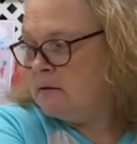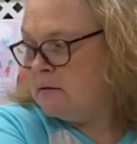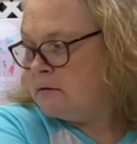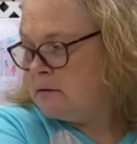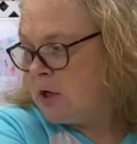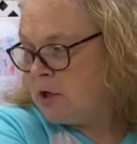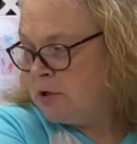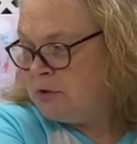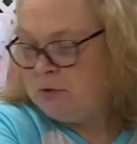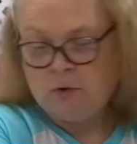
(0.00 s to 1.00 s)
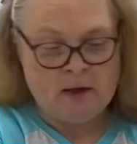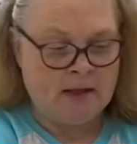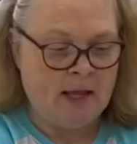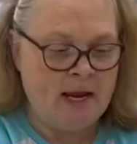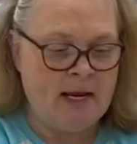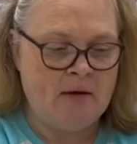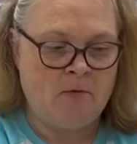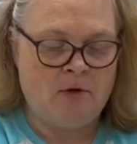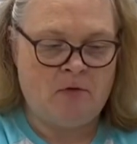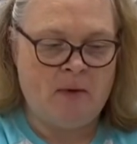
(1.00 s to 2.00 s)
dark 2 and light
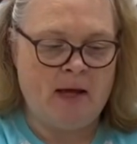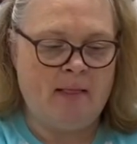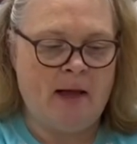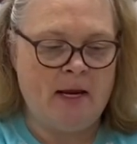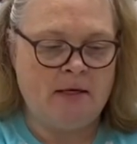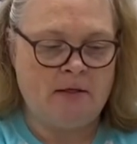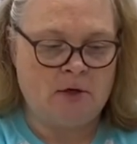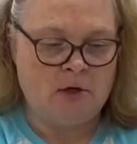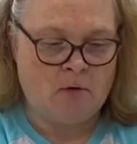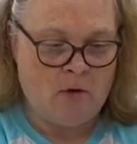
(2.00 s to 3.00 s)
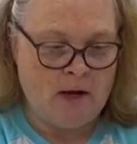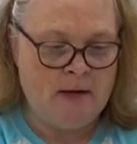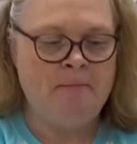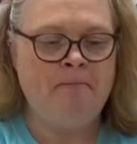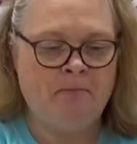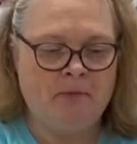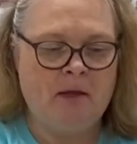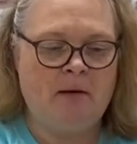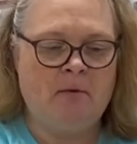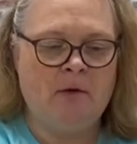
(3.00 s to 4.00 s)
with my light dark 1.
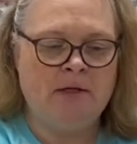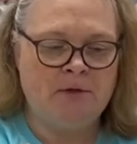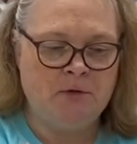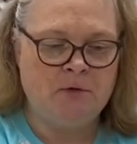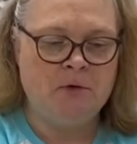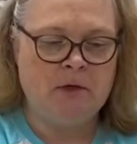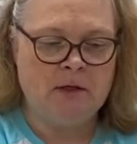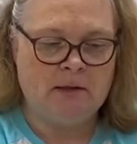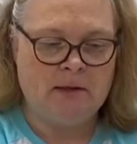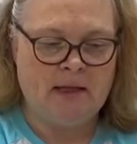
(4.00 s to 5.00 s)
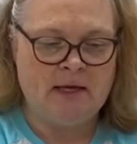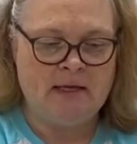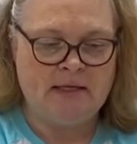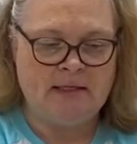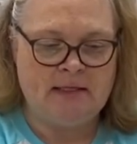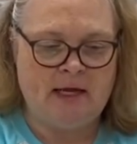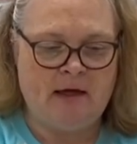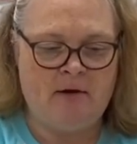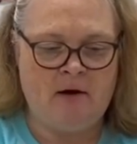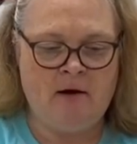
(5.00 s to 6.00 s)
I'm going to lay these
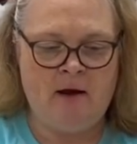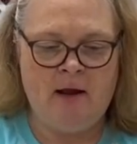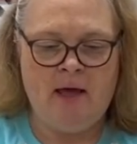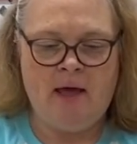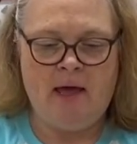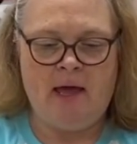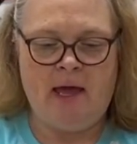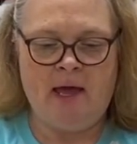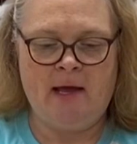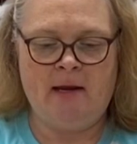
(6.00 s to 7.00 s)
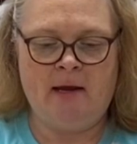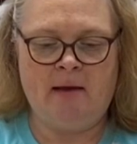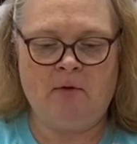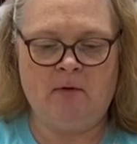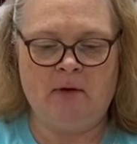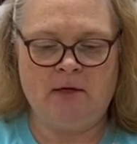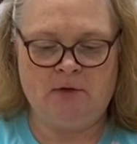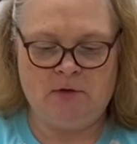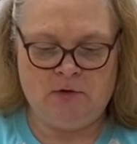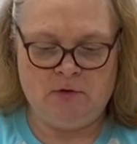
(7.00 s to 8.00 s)
together and I'm going
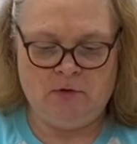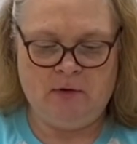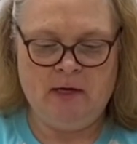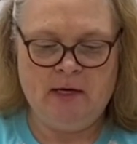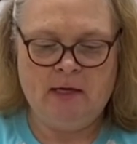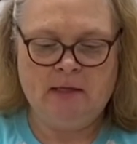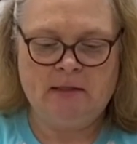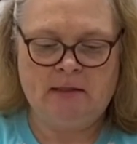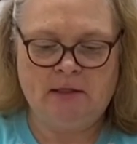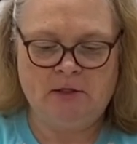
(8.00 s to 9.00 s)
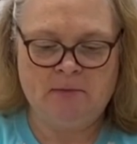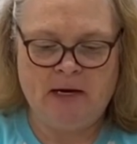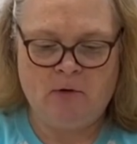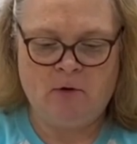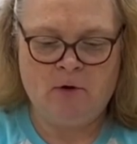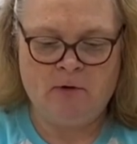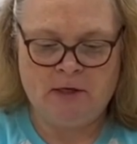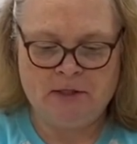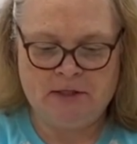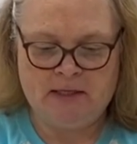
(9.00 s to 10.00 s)
to stitch my 1/4
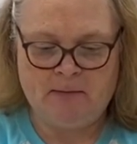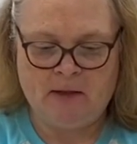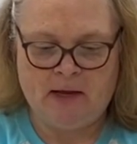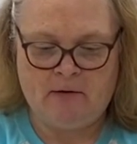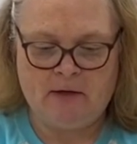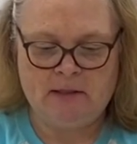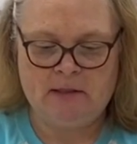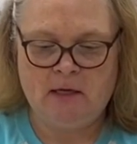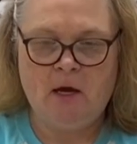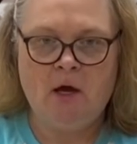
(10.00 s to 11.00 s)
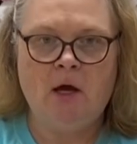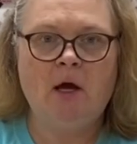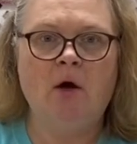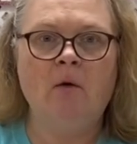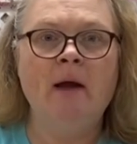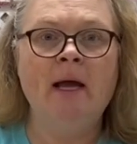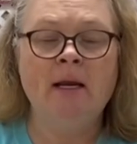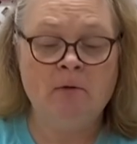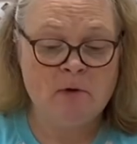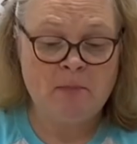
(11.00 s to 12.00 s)
inch seam allowance. Go ahead
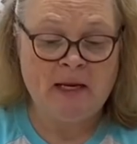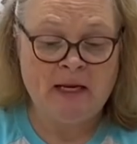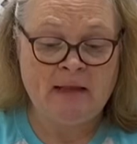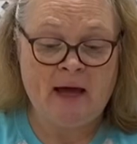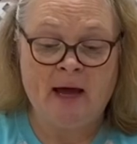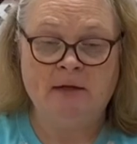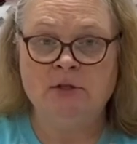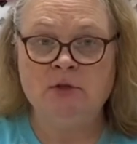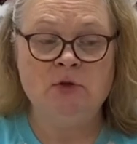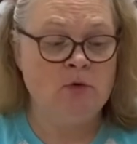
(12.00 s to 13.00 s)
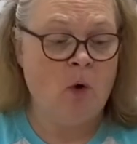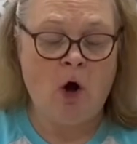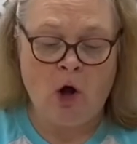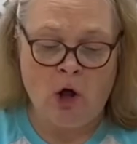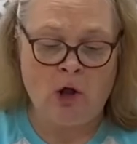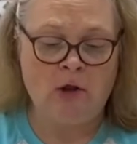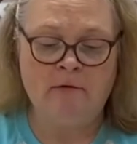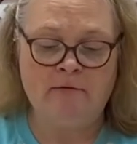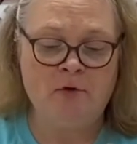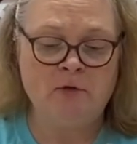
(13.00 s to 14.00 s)
and repeat that. Just do all
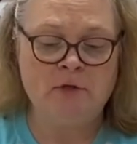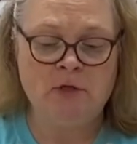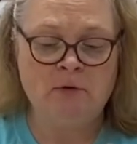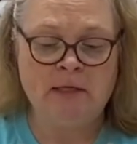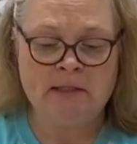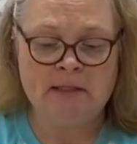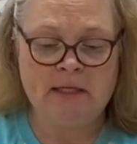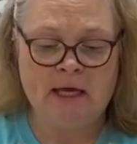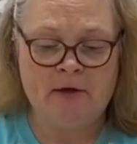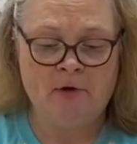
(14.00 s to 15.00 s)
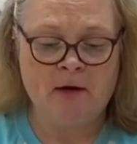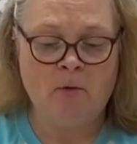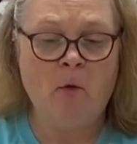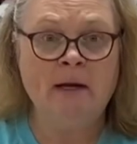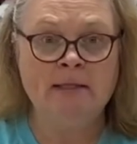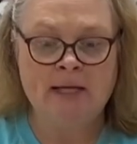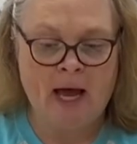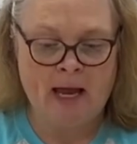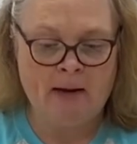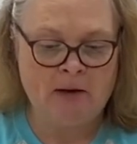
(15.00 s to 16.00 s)
of those units together at one
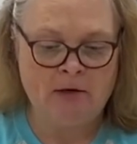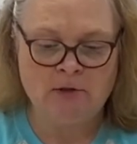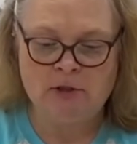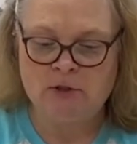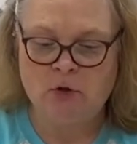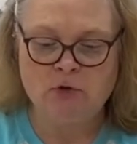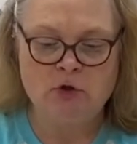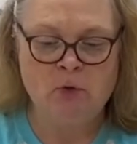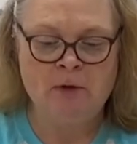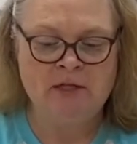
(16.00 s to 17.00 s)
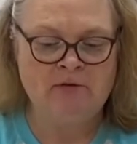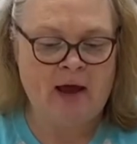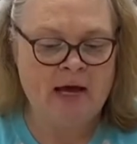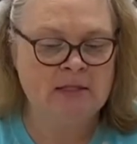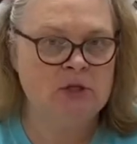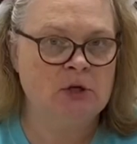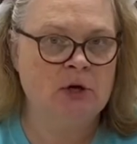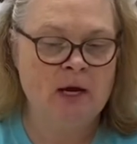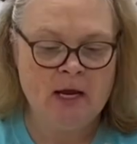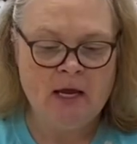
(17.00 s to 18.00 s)
time. It'll just go so much faster
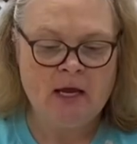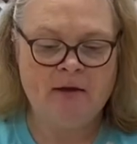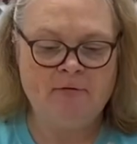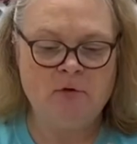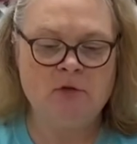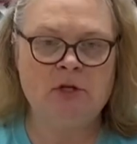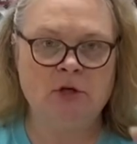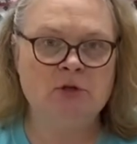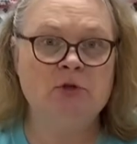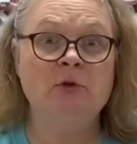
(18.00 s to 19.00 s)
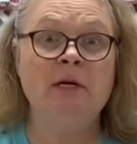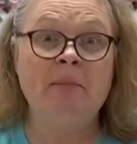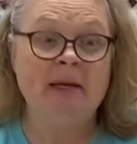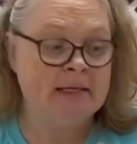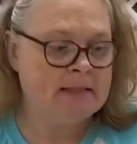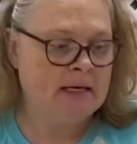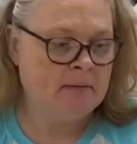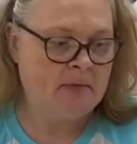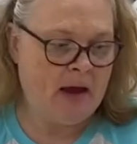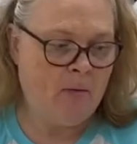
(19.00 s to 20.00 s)
if you start string piecing
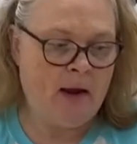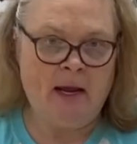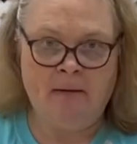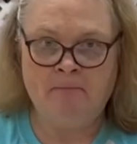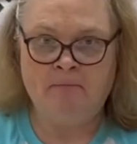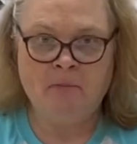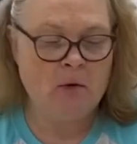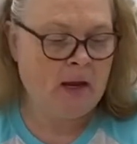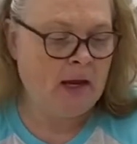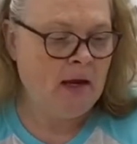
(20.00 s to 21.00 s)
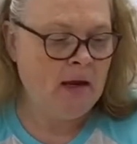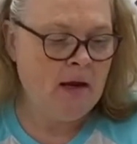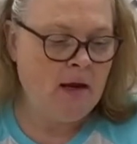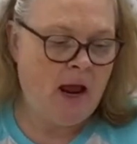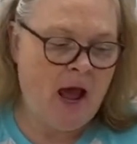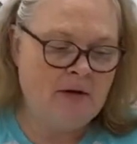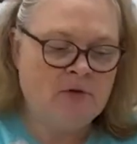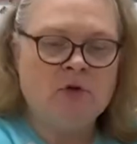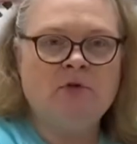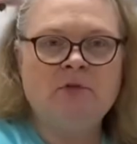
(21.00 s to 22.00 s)
them that way, okay?
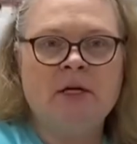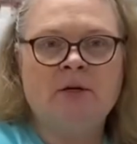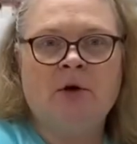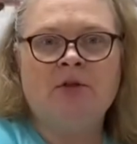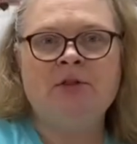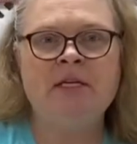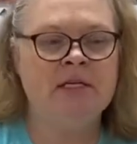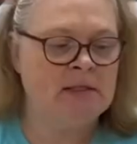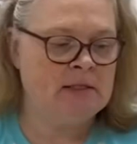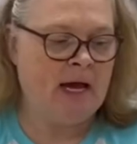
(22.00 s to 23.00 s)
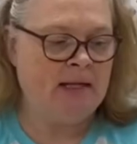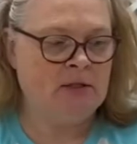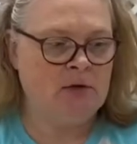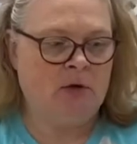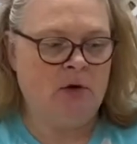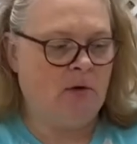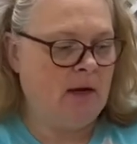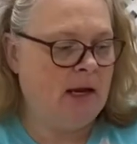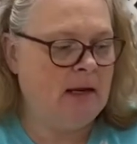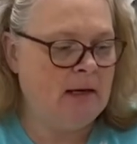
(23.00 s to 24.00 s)
After you've done all these sets, you can go
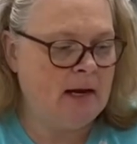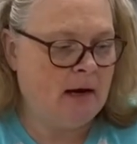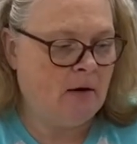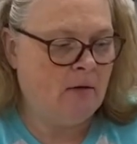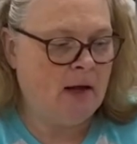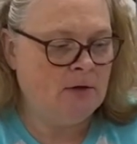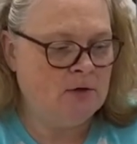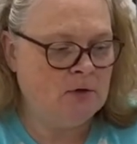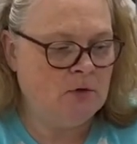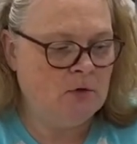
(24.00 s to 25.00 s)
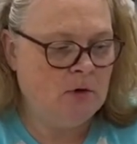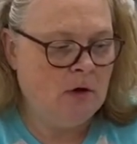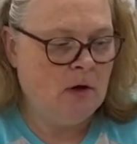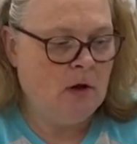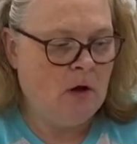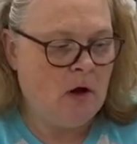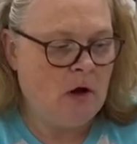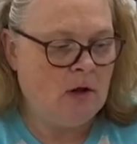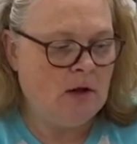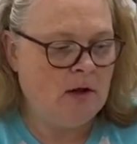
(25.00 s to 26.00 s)
ahead now and do
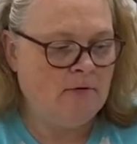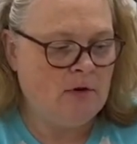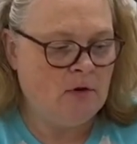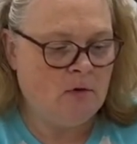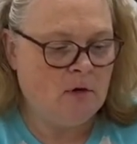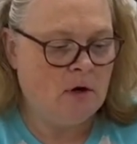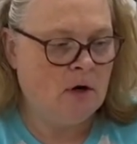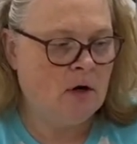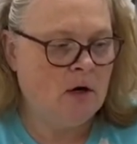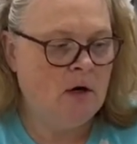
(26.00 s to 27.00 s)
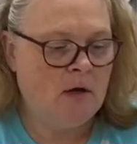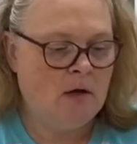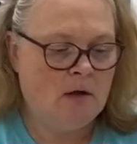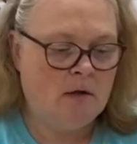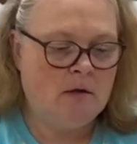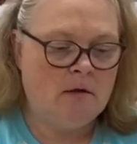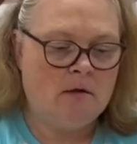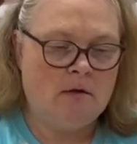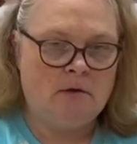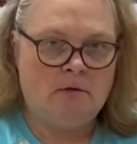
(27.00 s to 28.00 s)
all of your
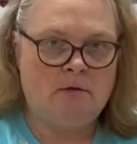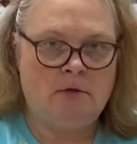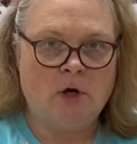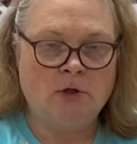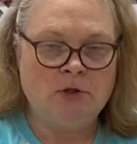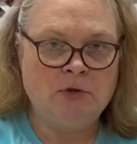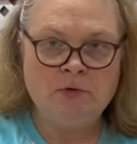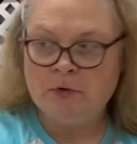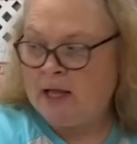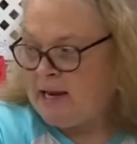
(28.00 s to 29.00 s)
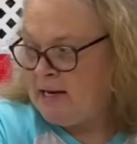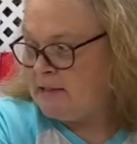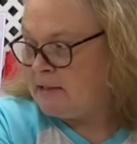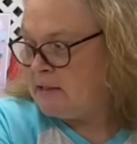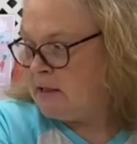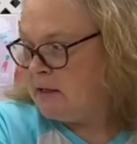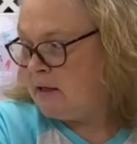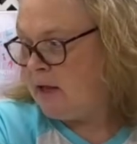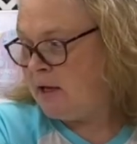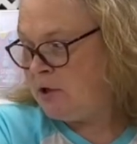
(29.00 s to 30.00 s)
dark 2 lights
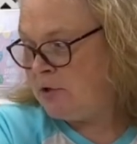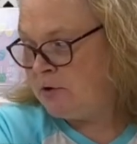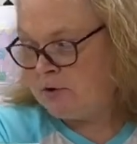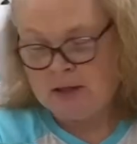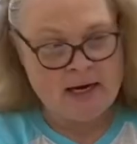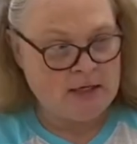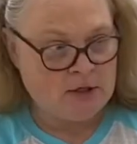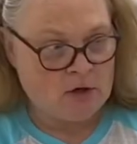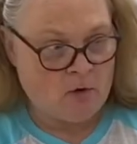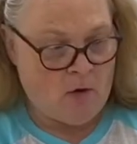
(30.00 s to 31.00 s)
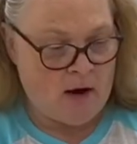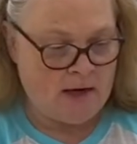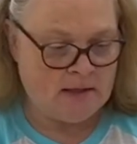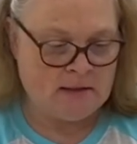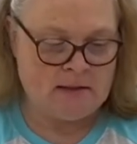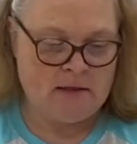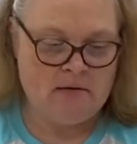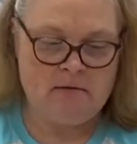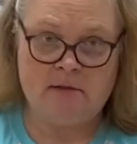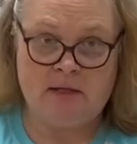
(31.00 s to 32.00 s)
and your light dark 1s,
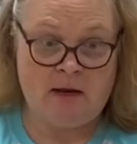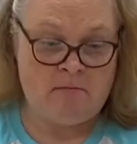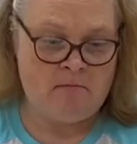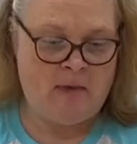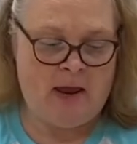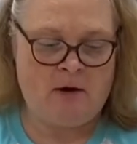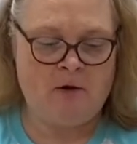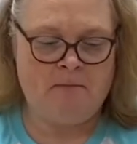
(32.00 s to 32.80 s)
same manner,